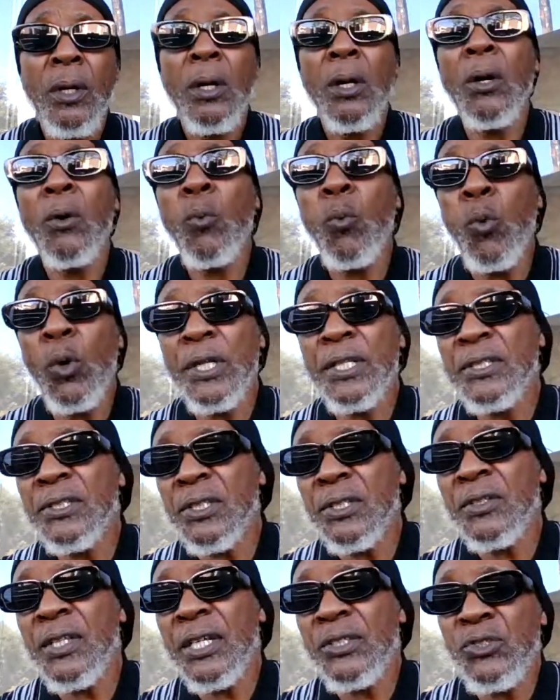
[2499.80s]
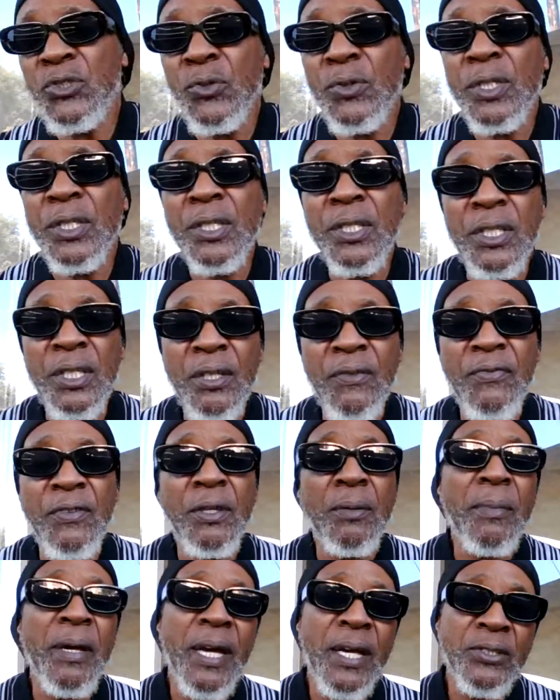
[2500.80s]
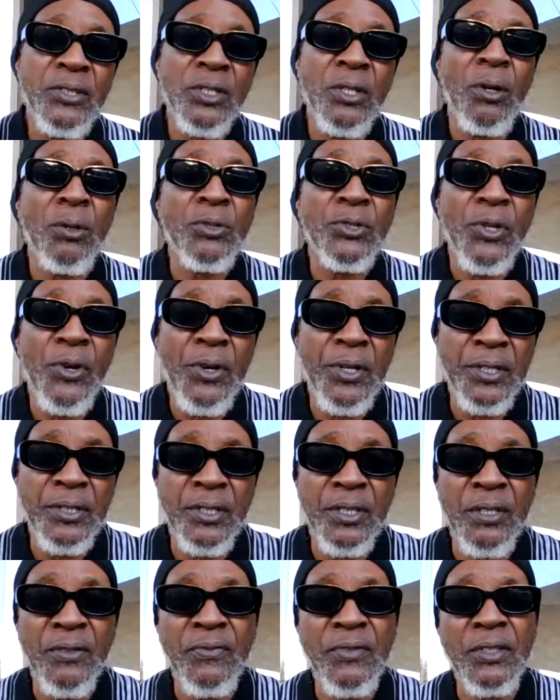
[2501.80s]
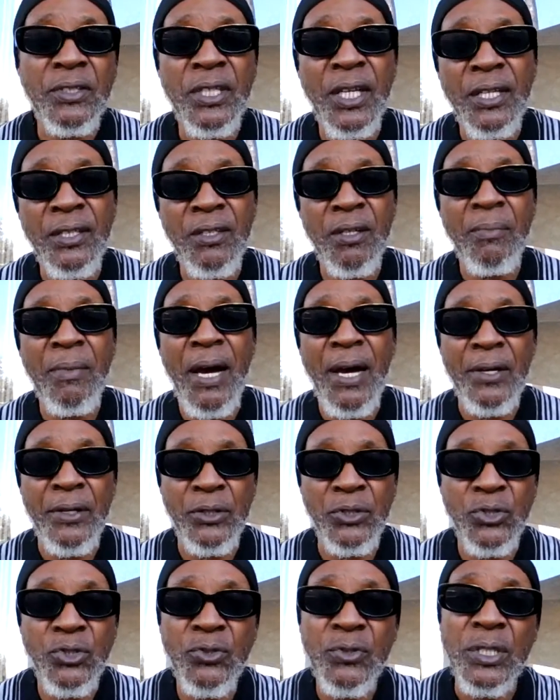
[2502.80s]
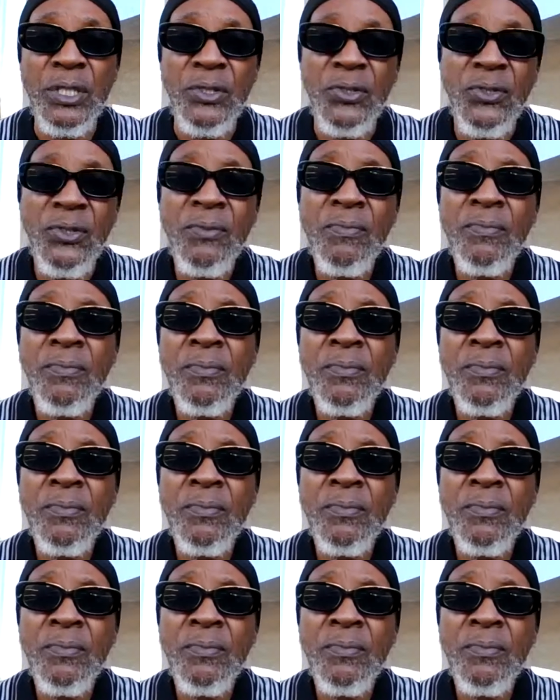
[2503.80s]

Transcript: Or what is it that you can give them as an alternative to take them out of the streets?